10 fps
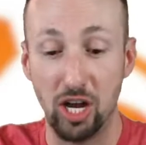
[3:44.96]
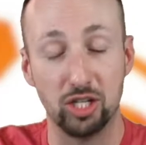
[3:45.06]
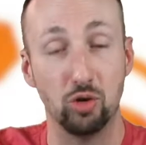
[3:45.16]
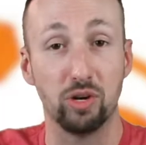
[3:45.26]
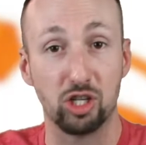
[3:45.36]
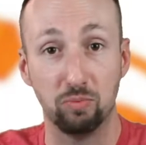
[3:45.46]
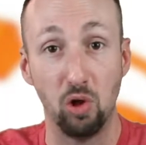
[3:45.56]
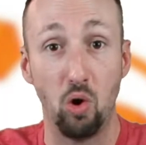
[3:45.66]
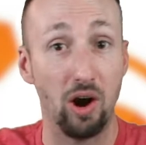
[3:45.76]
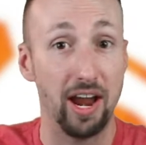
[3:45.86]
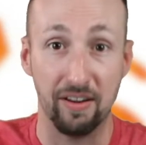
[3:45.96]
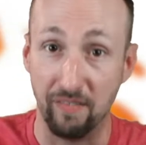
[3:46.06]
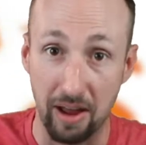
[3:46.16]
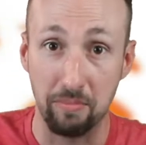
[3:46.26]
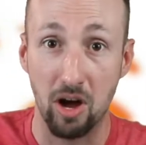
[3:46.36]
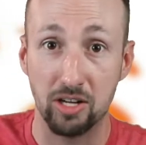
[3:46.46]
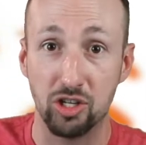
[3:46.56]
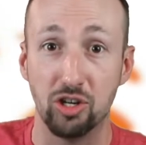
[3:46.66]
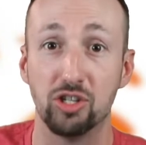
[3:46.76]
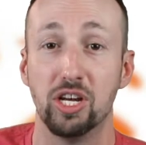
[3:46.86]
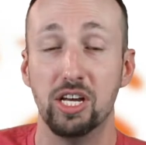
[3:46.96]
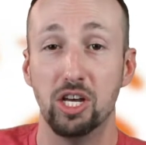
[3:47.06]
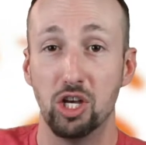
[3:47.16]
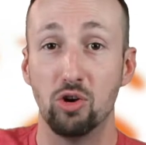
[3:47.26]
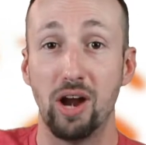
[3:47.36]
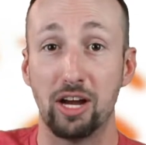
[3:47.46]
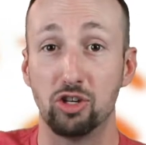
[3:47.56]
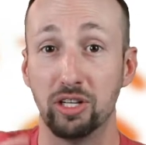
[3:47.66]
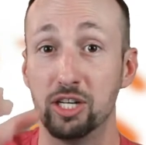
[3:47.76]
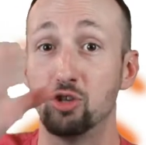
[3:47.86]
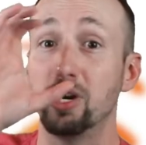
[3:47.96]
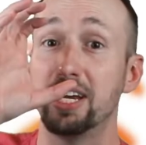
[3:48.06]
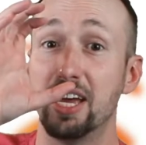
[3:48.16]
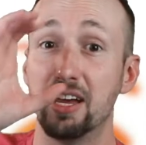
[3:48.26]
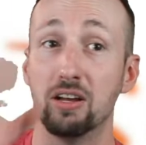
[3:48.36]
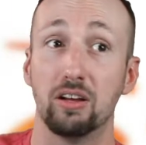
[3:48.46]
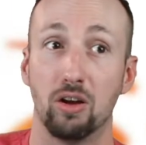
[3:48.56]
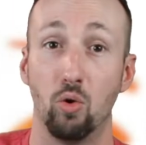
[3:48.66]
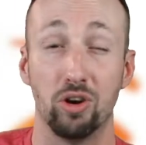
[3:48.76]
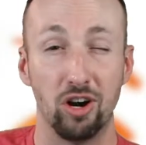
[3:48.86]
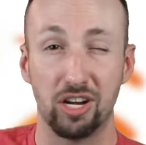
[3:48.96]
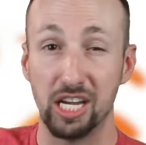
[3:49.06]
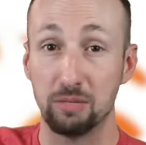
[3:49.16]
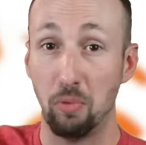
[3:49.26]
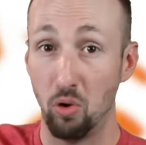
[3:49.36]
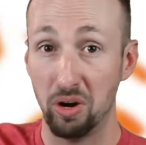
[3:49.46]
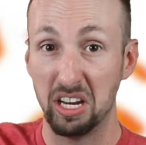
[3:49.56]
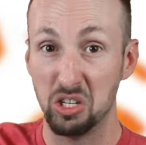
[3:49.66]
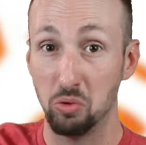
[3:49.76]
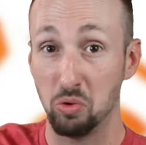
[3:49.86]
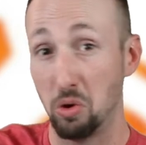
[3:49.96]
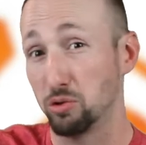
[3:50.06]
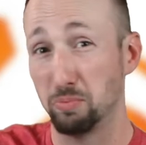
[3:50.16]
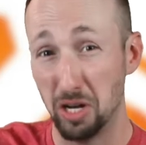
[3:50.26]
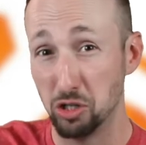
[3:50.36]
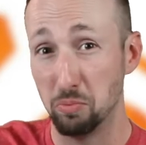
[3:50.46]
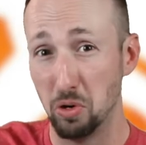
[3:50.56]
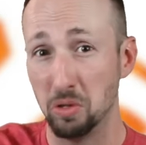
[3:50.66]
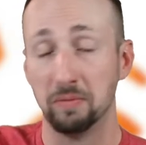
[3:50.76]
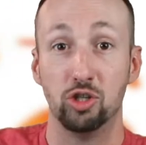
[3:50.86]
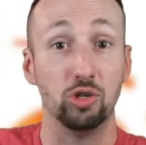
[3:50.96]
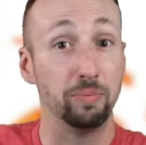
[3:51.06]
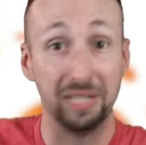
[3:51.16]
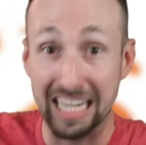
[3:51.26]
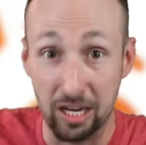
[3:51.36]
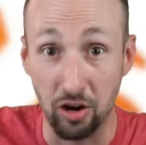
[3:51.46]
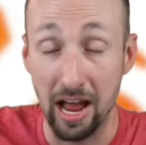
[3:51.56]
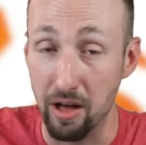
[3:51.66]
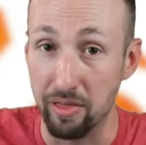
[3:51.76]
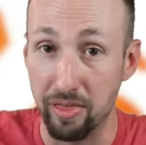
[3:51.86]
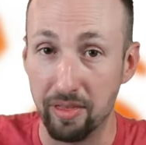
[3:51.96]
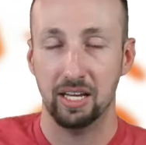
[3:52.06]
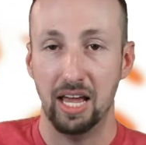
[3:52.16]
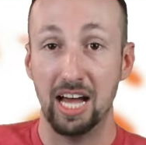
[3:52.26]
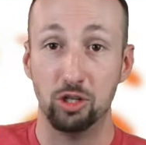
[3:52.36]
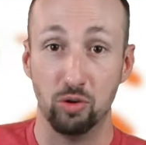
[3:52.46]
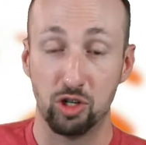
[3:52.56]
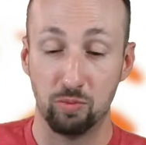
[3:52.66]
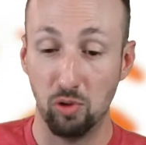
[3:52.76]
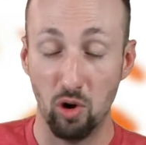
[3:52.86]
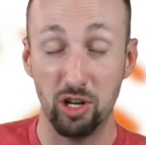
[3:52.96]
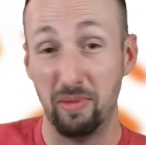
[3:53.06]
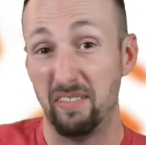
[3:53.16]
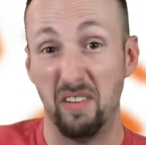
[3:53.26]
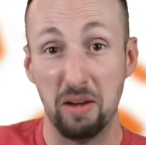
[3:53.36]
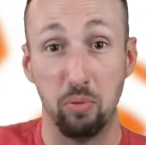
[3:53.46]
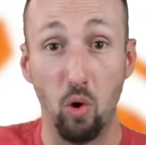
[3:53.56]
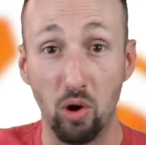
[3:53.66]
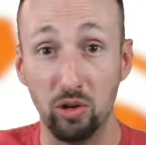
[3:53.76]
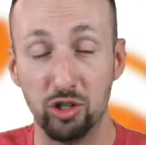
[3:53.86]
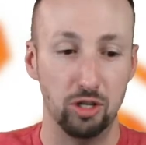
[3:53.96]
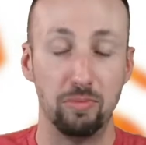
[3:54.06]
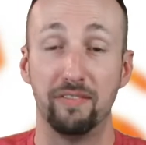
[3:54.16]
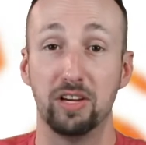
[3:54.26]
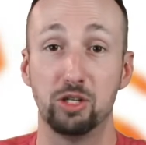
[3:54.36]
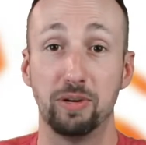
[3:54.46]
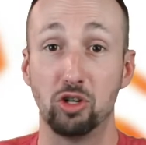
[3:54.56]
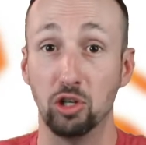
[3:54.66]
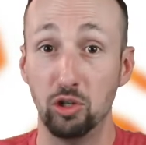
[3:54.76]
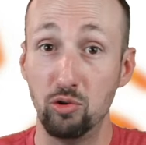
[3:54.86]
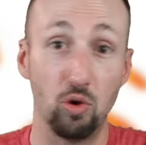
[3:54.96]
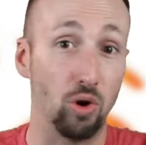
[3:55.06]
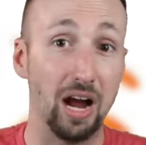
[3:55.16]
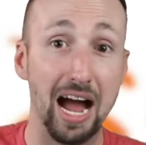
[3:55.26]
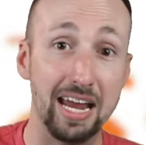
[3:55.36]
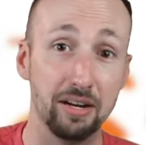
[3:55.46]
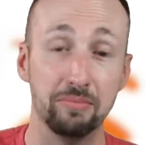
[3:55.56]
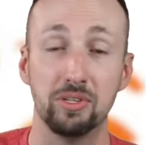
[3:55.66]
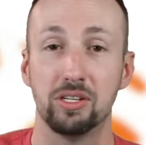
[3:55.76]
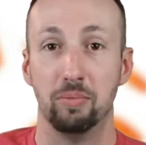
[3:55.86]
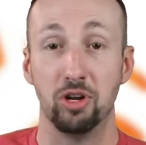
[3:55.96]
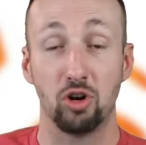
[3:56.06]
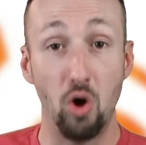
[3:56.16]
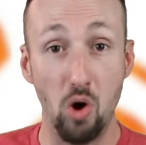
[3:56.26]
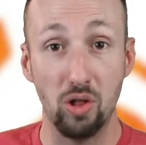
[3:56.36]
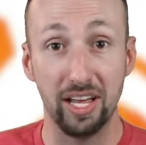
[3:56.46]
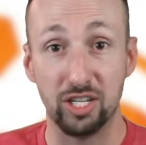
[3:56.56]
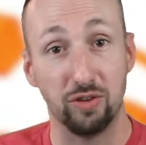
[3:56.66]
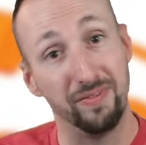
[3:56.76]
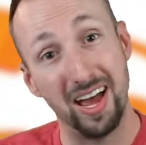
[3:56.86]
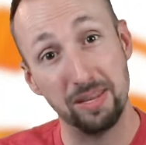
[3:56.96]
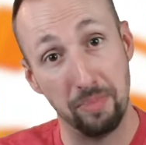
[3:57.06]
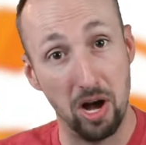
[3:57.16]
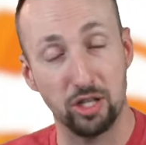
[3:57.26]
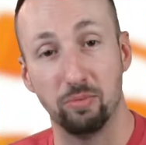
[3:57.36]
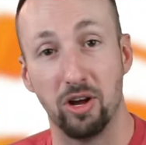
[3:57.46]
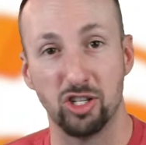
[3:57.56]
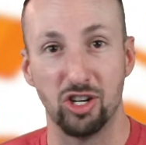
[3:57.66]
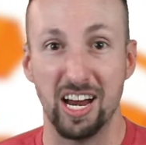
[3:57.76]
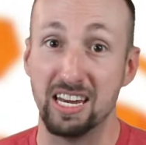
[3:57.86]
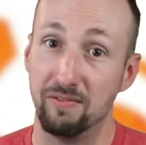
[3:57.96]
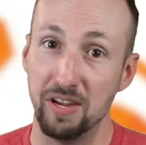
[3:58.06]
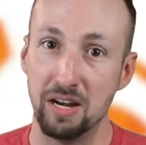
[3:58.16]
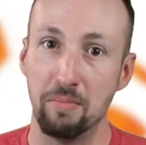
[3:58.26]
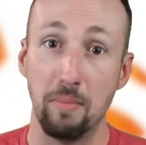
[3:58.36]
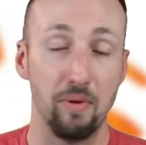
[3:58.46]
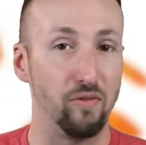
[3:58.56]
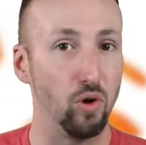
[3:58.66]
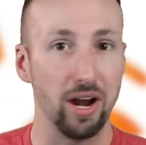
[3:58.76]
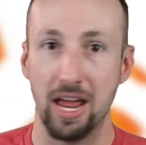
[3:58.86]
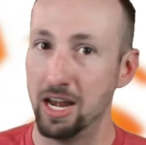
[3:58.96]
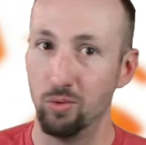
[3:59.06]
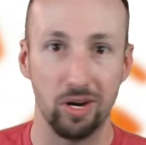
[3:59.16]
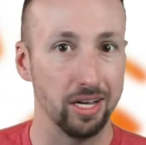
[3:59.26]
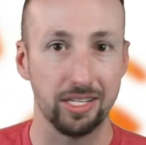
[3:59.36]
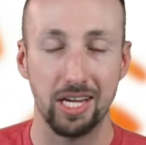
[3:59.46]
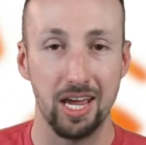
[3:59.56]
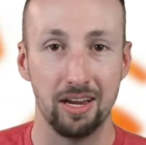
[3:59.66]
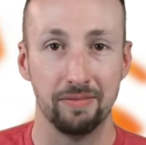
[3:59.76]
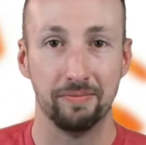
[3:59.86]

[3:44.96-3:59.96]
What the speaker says: as you explore and fight monsters, you're actually drinking, or in our case pouring into a gross punch bowl, to deplete your health. As you explore, you might find portals, you might find special loot or items, but your goal is to find the boss monster and defeat him before anyone else can.